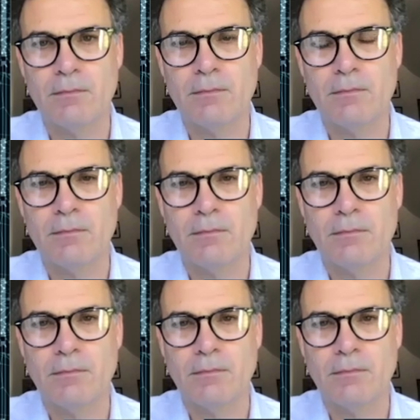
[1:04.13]

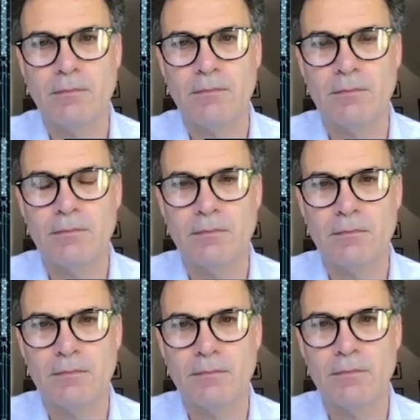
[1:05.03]

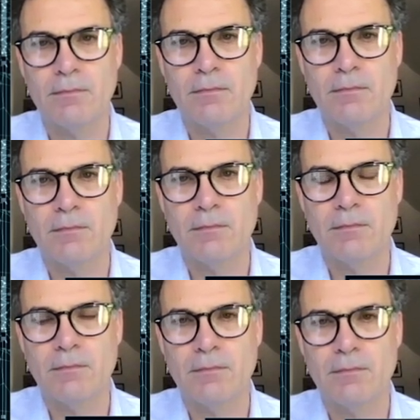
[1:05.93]

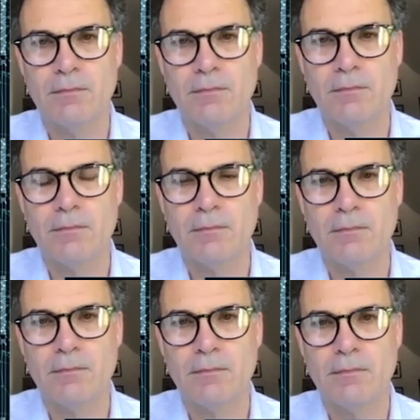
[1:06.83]

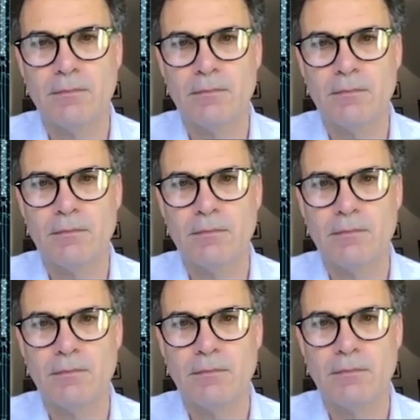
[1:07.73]

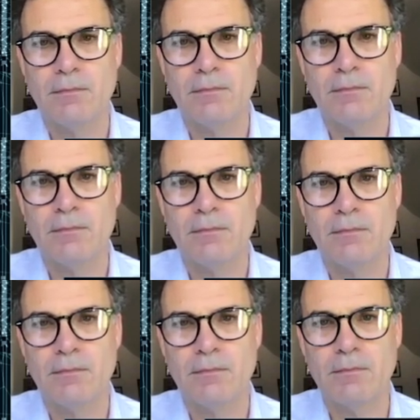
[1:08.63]

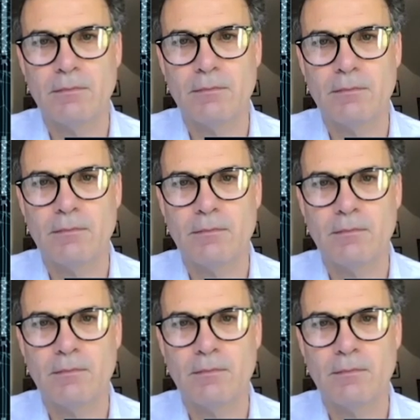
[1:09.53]

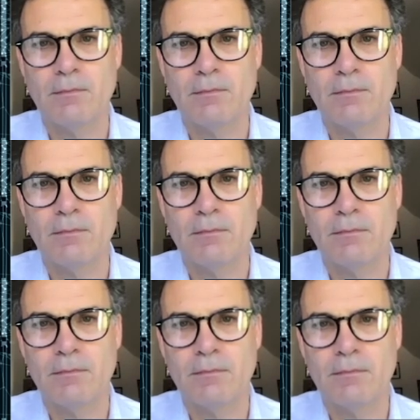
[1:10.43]

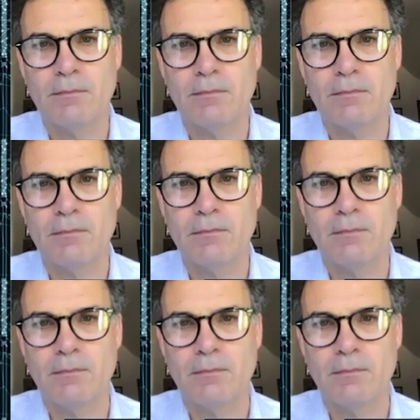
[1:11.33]
(silent)